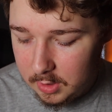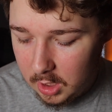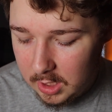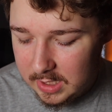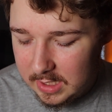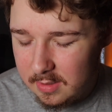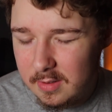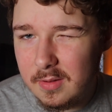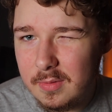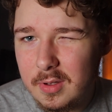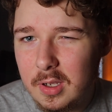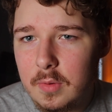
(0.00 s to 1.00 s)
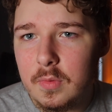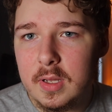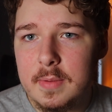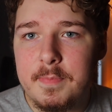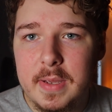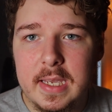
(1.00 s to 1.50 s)
not a
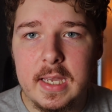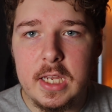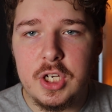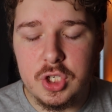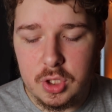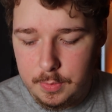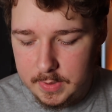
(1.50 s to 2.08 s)
really big issue,